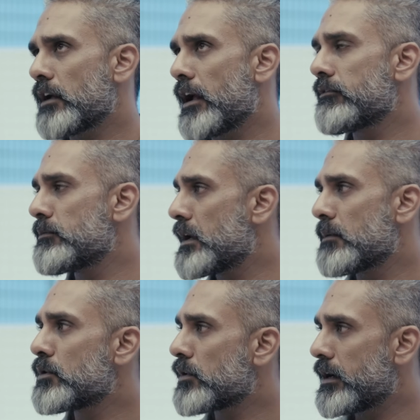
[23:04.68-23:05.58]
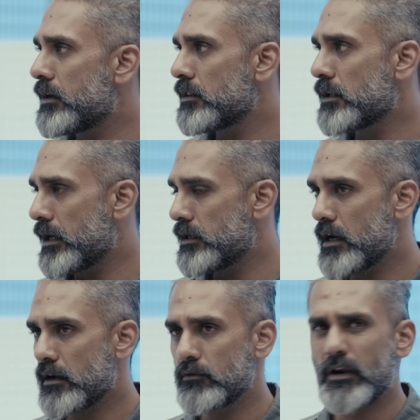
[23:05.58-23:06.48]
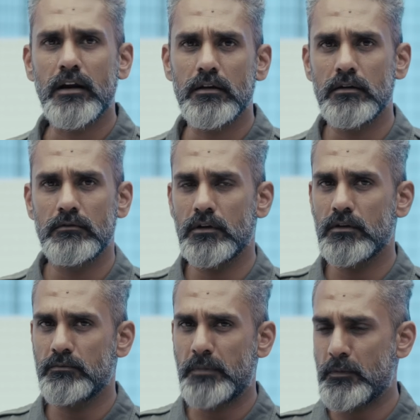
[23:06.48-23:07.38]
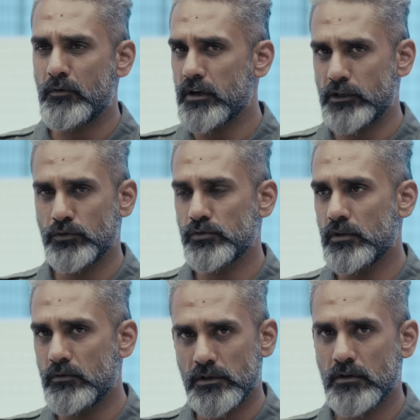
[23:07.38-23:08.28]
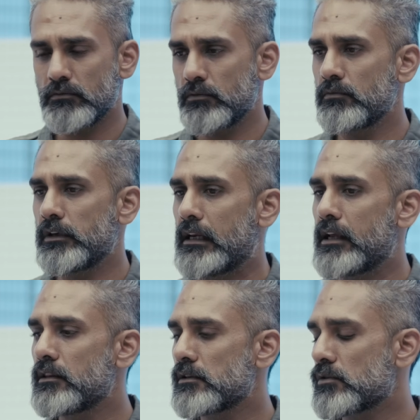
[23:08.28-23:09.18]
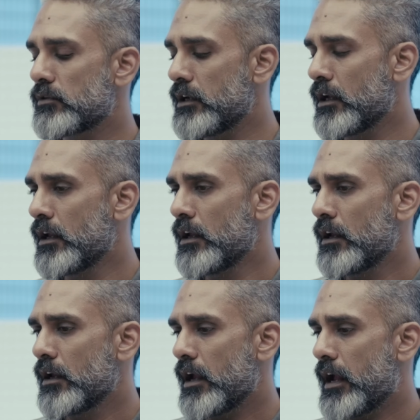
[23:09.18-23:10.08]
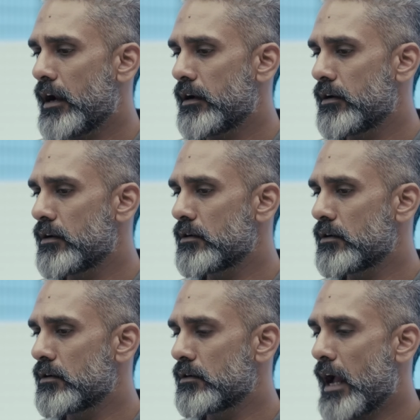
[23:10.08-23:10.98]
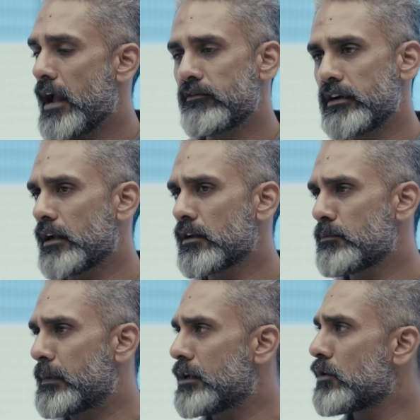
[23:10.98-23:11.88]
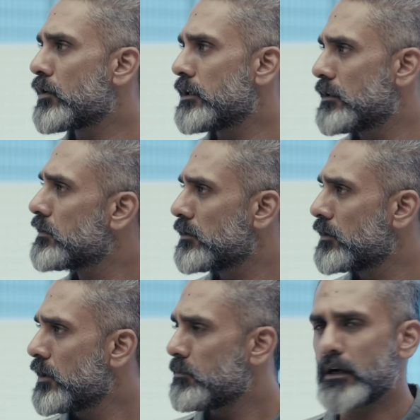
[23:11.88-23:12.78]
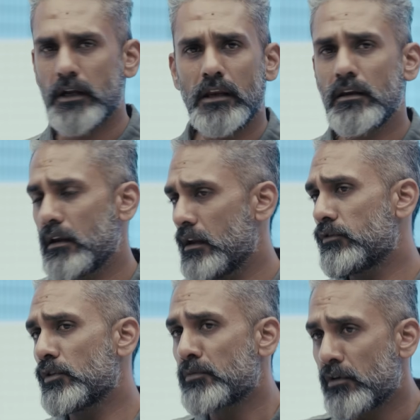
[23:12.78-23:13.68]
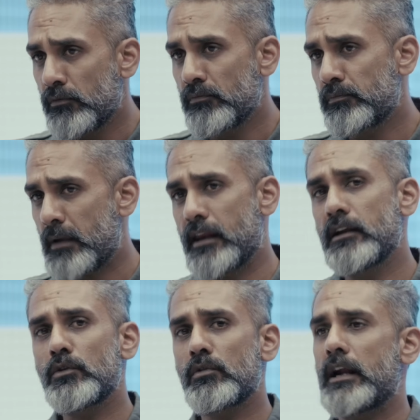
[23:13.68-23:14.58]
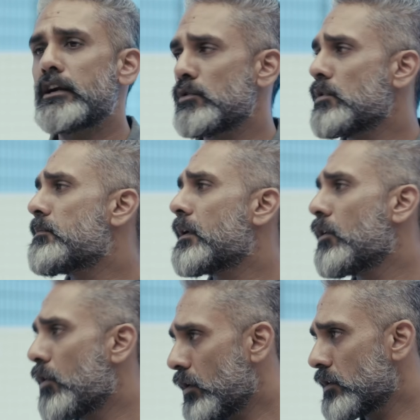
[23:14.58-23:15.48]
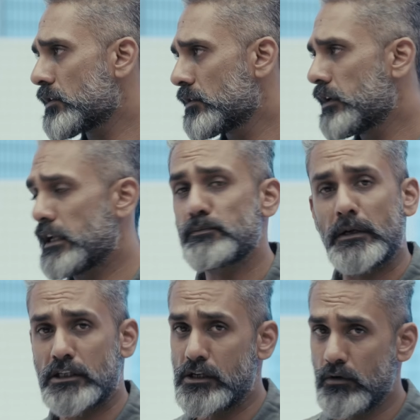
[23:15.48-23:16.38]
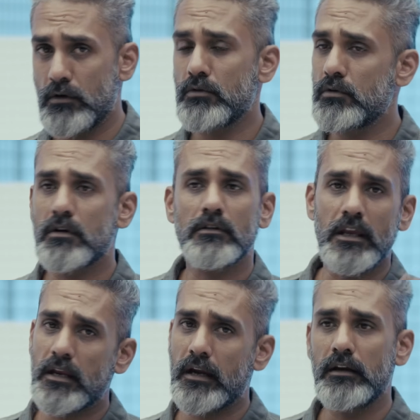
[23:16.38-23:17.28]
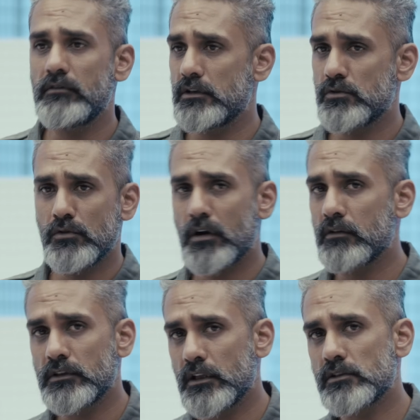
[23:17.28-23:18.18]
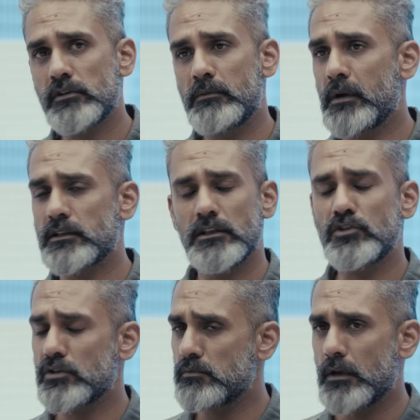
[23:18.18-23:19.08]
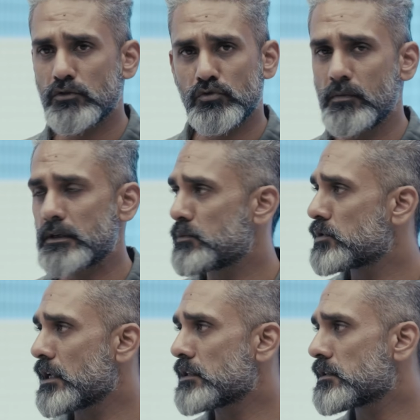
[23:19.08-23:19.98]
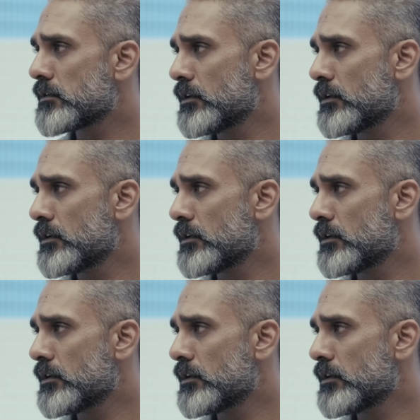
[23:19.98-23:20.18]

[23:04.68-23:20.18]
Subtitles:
I haven't been able to ride it in the night yet. We had a paperwork issue, so there was a delay in the story. And I haven't taken a pillion on either. But again, if you're planning to ride two up a lot, especially on tour, think ADVs, do not even think street bikes. It just makes so much more sense.